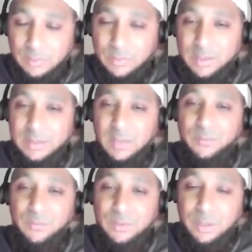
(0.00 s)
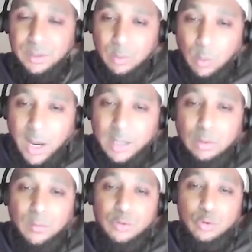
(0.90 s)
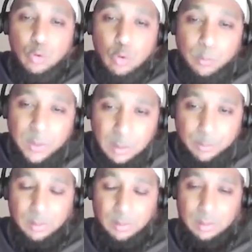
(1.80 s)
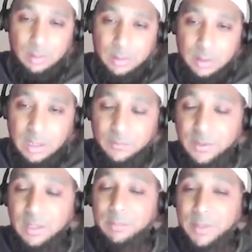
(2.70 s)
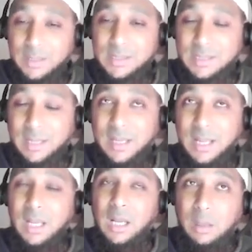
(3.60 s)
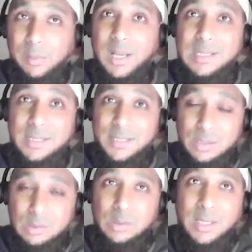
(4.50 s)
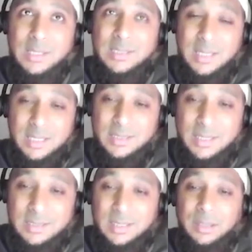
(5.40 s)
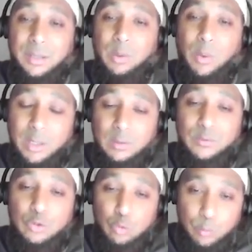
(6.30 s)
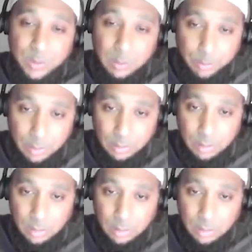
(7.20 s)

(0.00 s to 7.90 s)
That if the riwayat of two people, if he means that Khabr Aziz does not exist, is that the riwayat of two people,